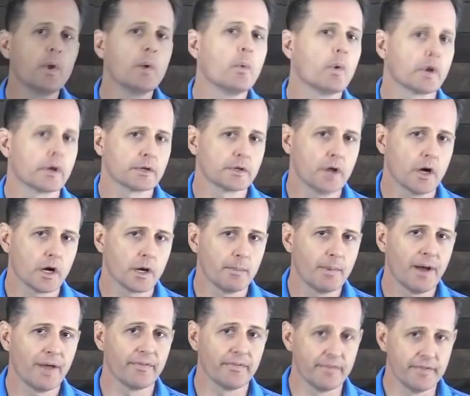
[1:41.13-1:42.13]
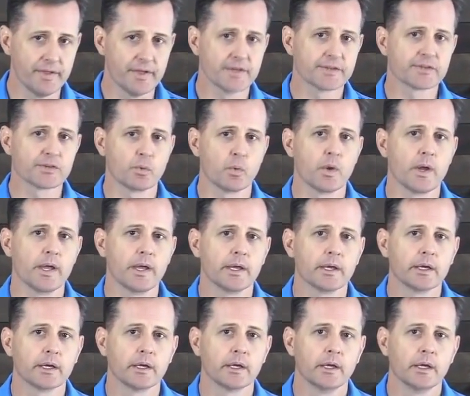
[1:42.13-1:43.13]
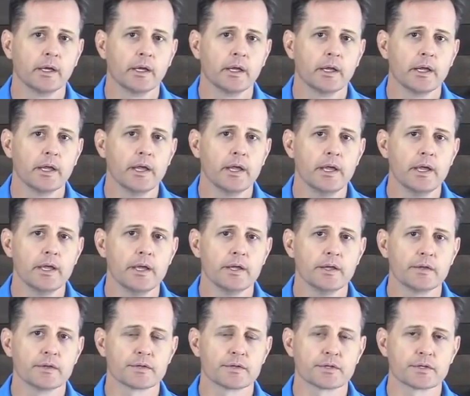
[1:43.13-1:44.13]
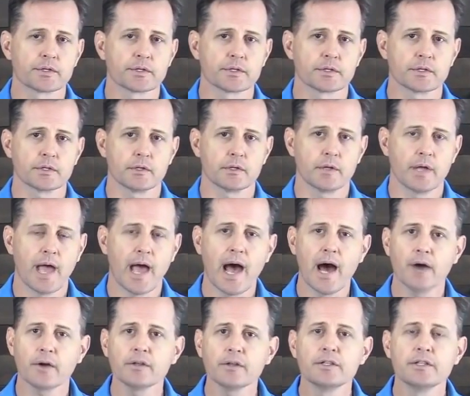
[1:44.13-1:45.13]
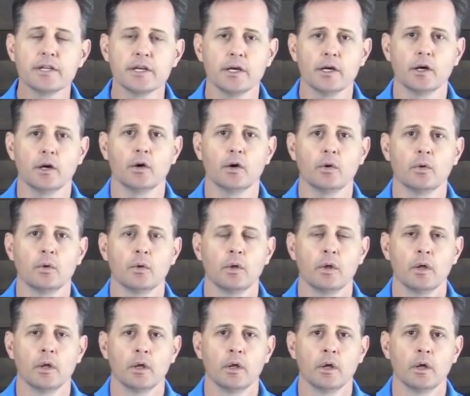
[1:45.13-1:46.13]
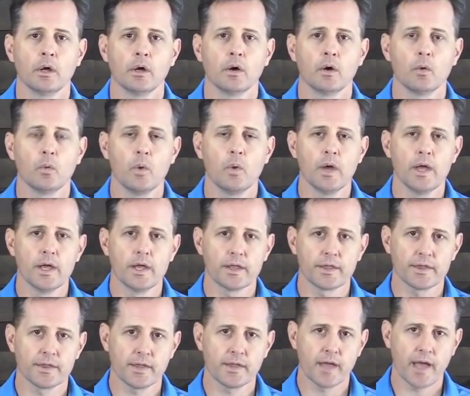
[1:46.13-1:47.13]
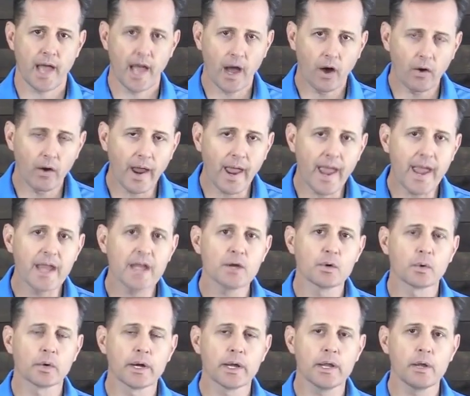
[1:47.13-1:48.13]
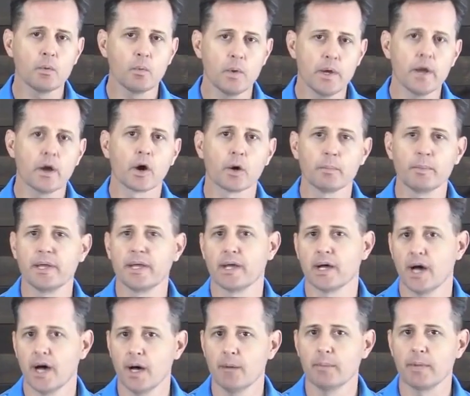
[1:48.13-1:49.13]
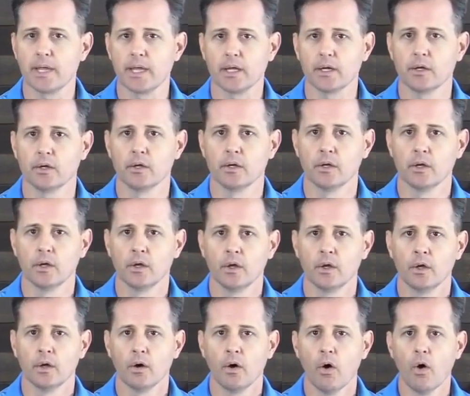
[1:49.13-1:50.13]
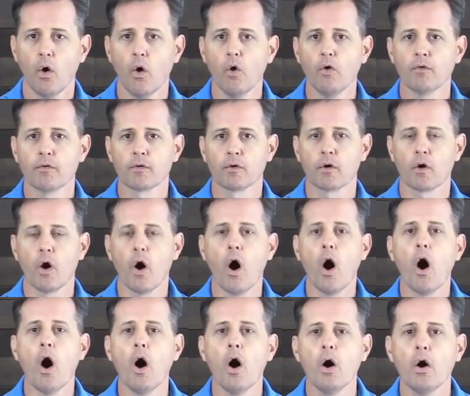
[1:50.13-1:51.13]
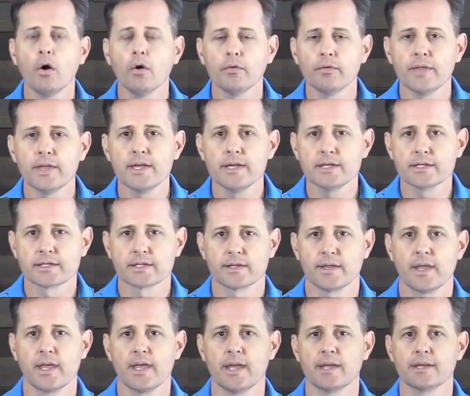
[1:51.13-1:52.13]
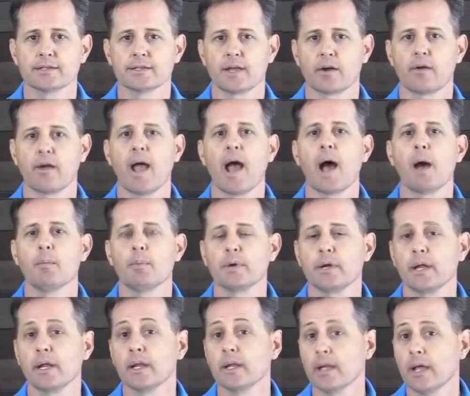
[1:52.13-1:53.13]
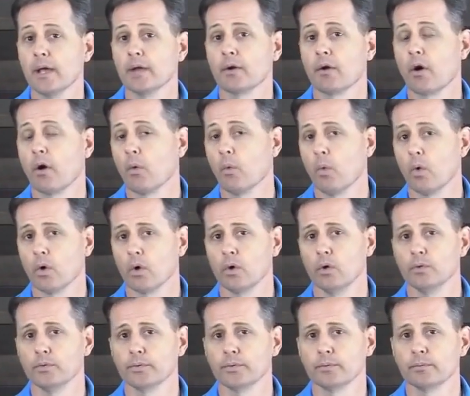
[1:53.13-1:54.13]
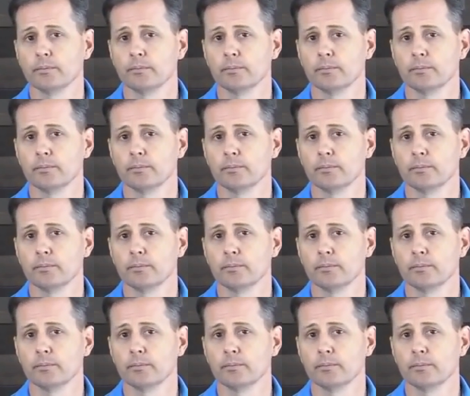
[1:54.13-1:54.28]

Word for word: we want to talk about this week is how to deal with how angry we are becoming over all these things that are happening in our world.